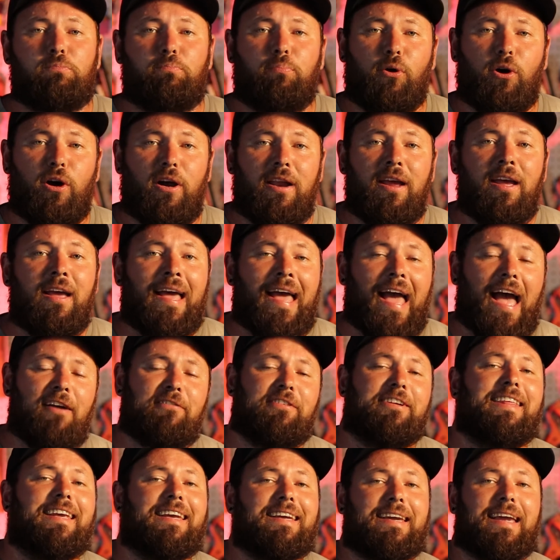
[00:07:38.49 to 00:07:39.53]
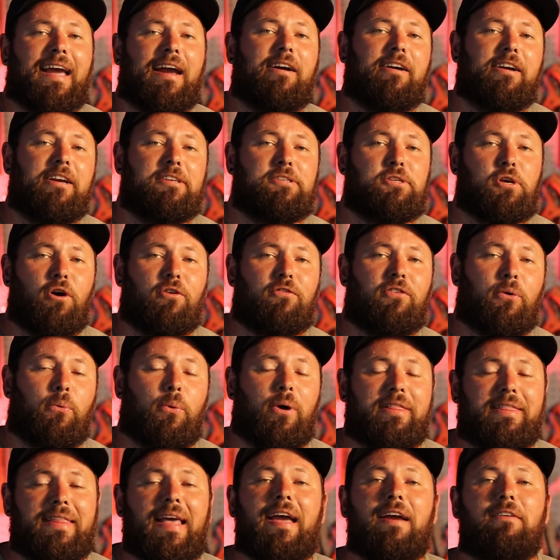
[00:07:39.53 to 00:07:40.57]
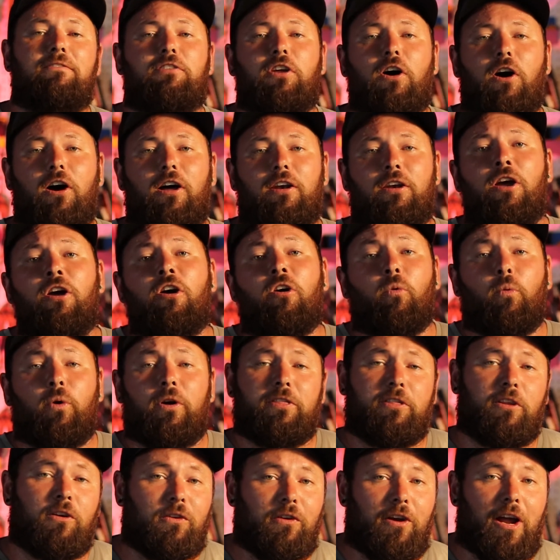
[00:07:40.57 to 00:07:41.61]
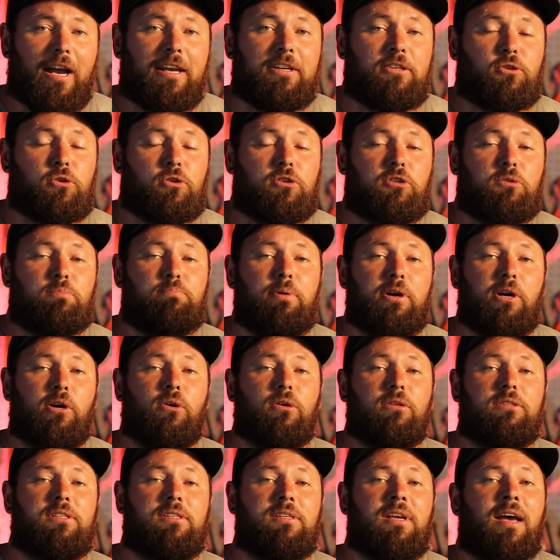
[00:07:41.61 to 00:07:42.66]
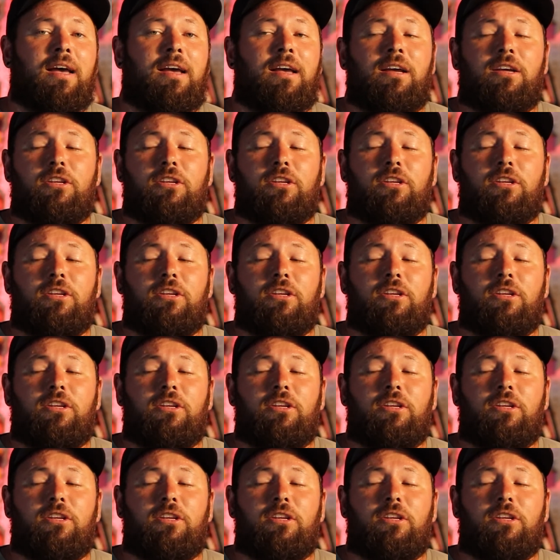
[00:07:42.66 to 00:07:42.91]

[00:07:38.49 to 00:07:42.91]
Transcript: but everything carries over what they've done with their nitrous builds